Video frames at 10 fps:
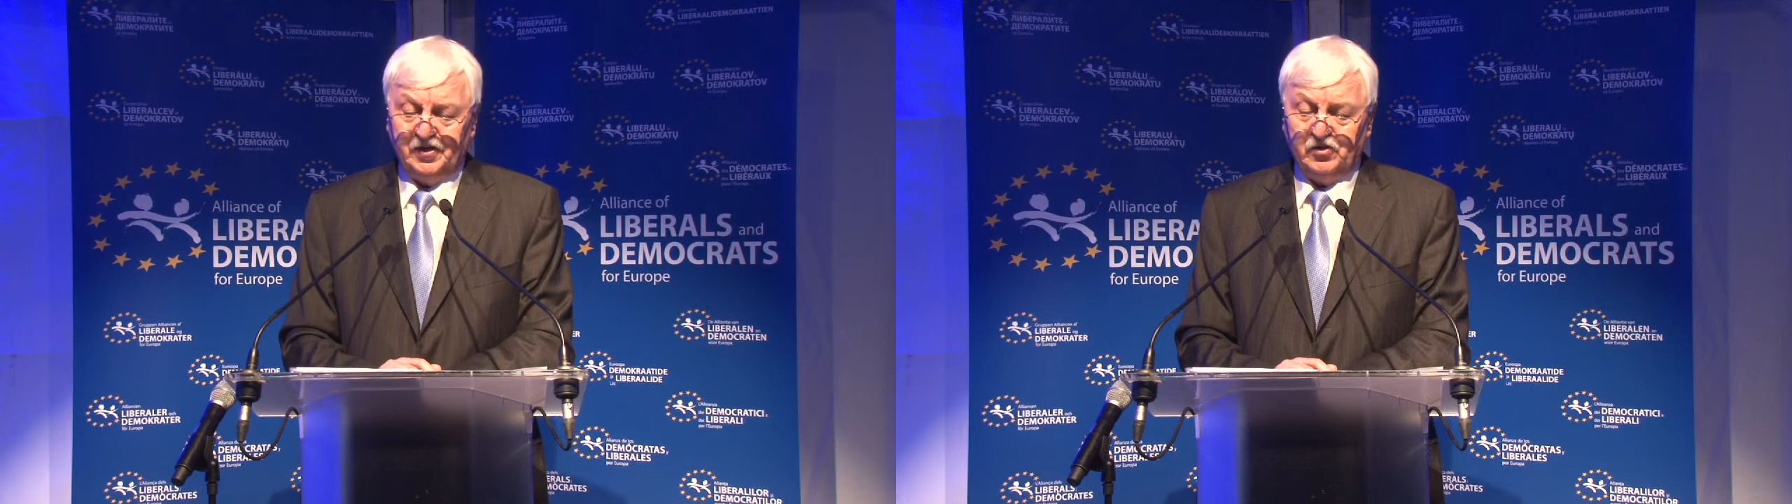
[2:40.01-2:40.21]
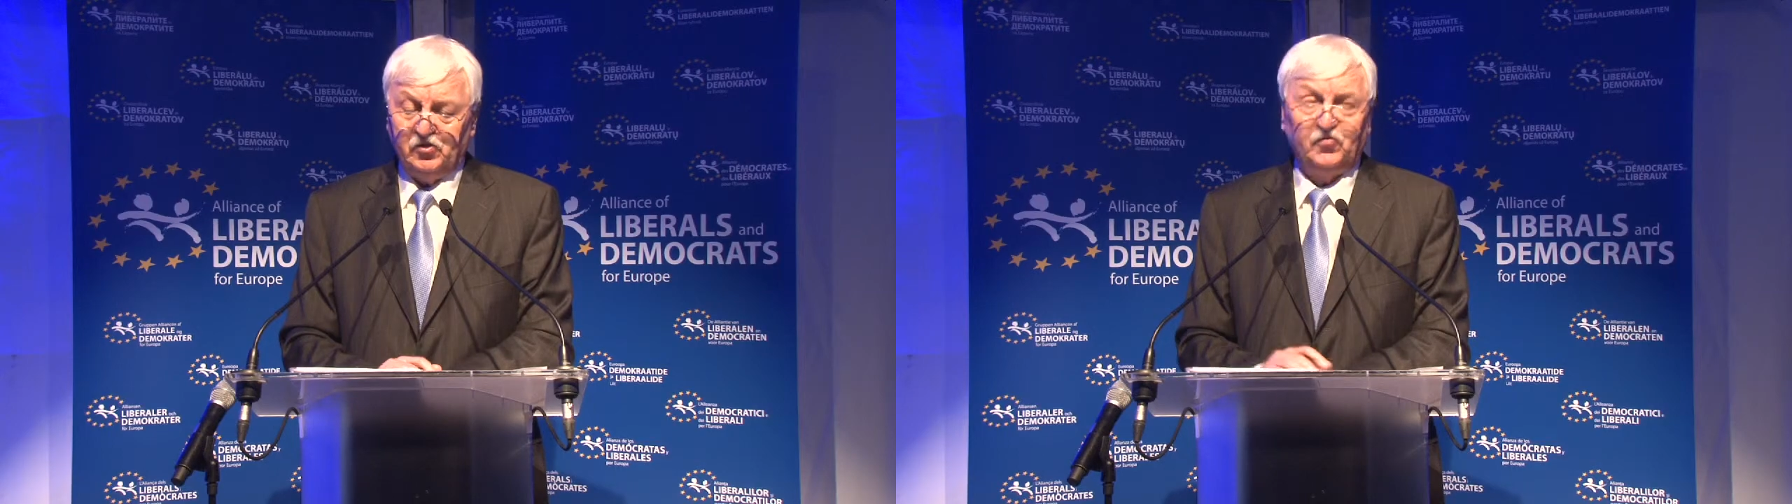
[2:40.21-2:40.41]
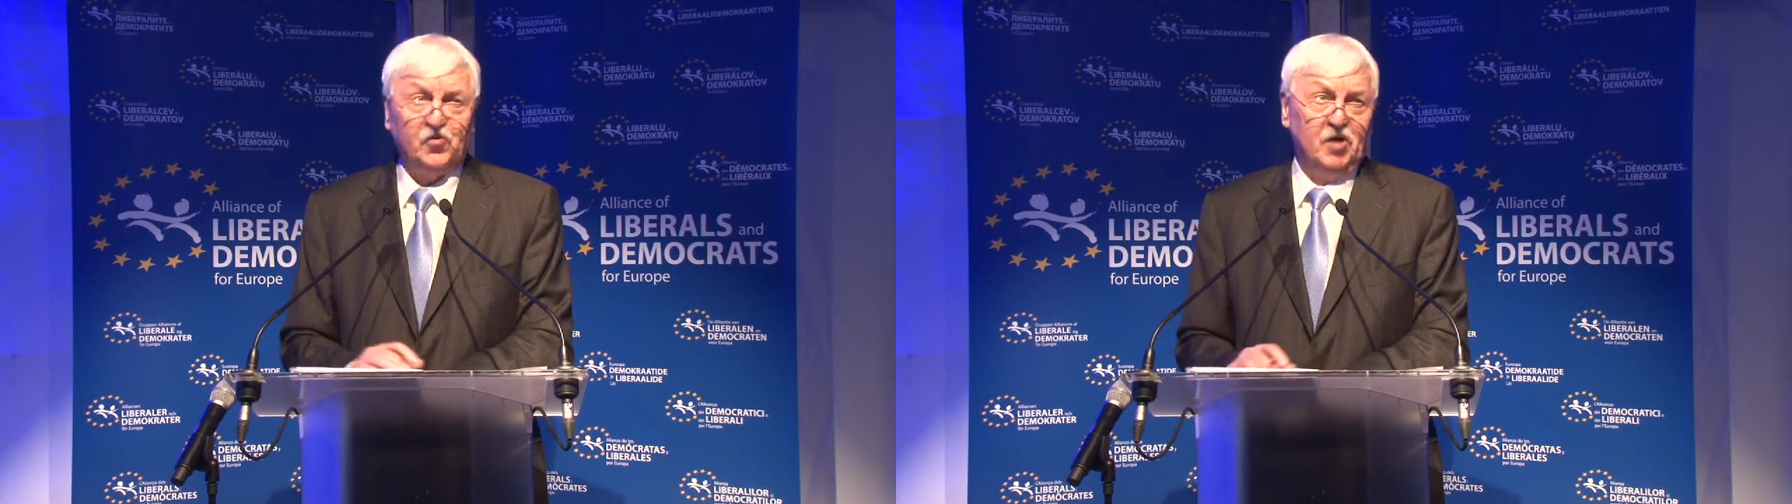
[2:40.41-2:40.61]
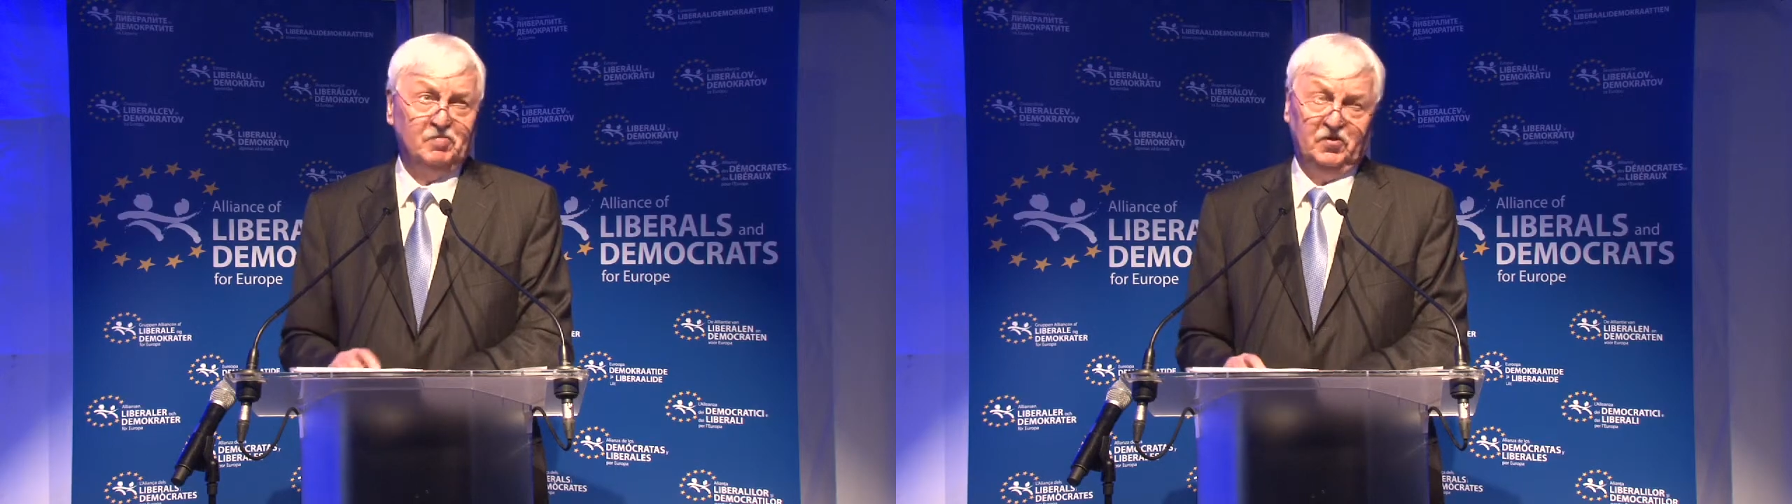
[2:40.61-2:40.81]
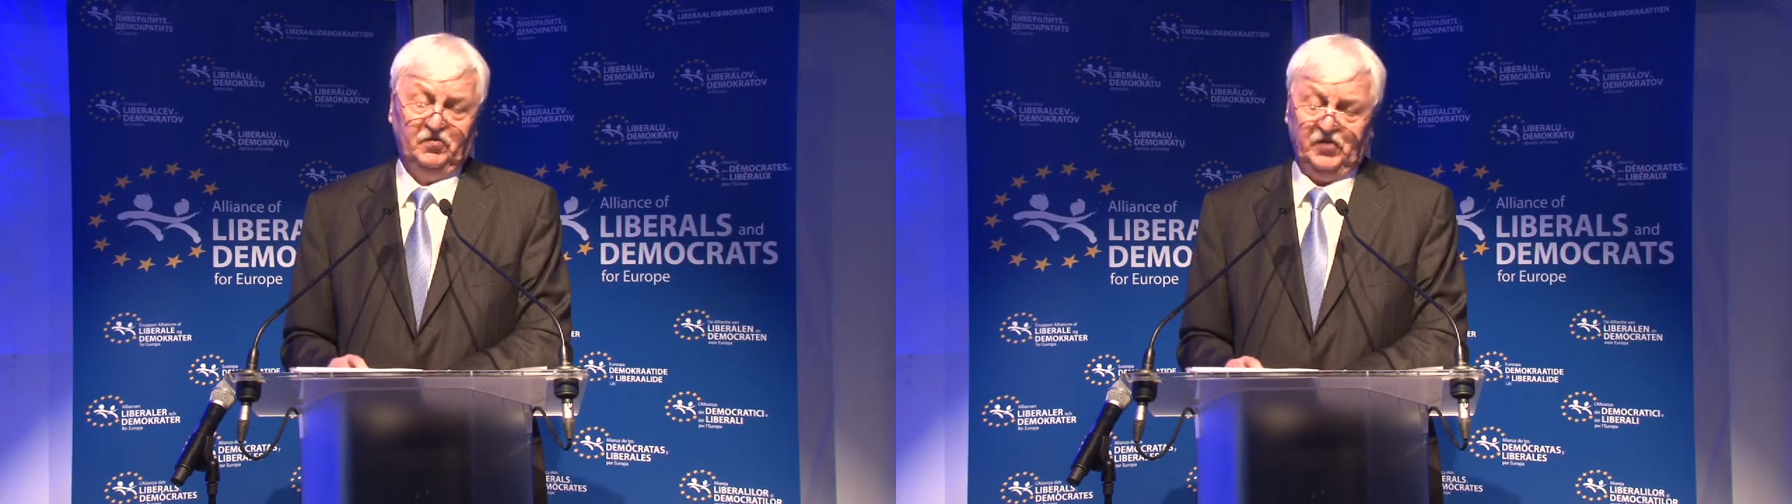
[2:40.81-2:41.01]
in the
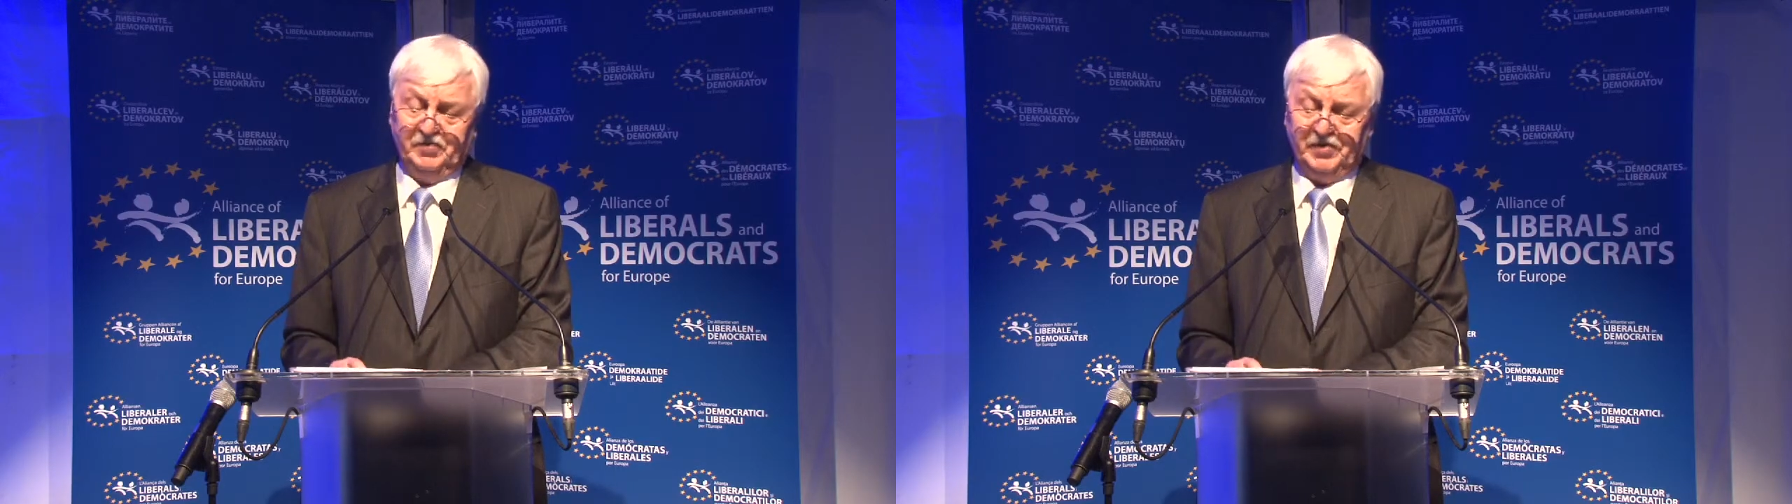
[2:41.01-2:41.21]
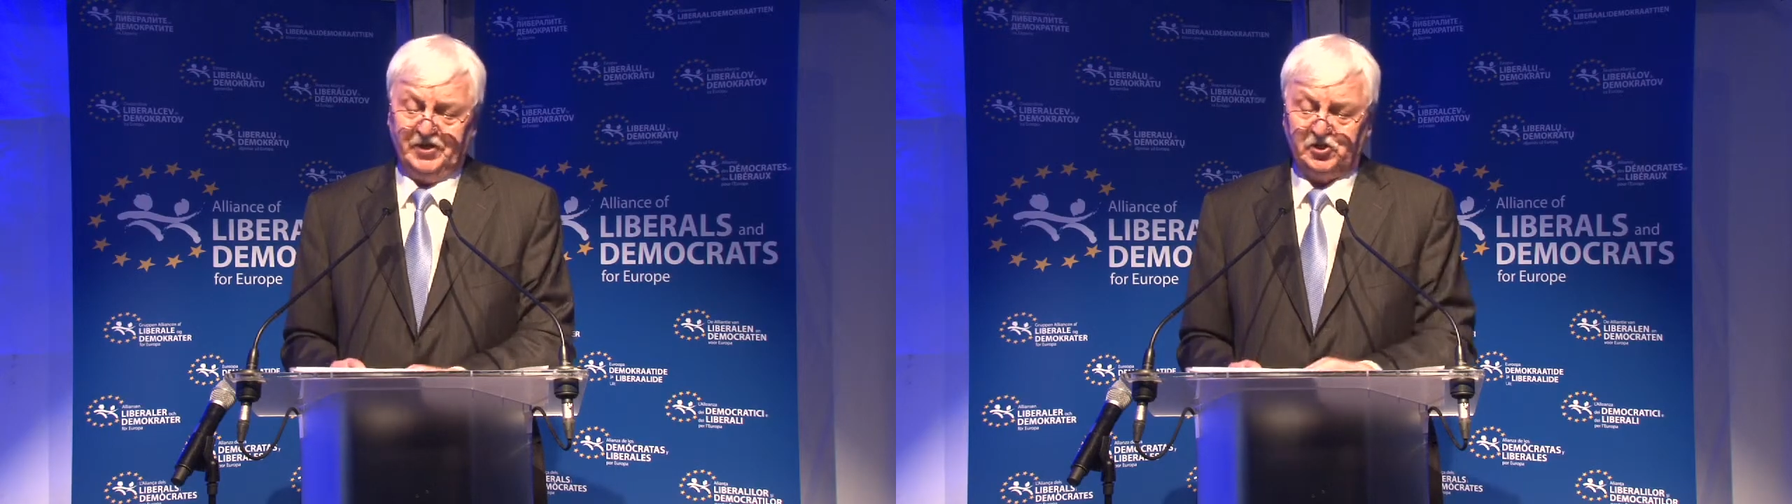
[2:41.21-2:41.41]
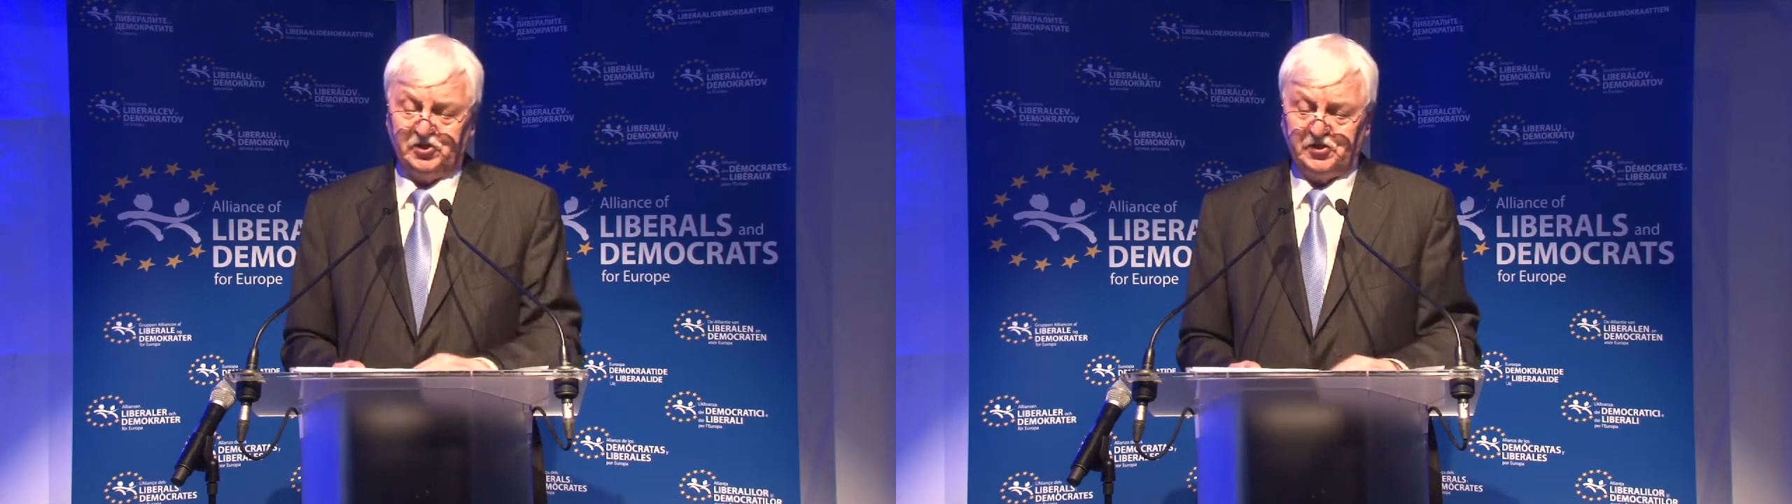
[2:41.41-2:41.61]
formal financial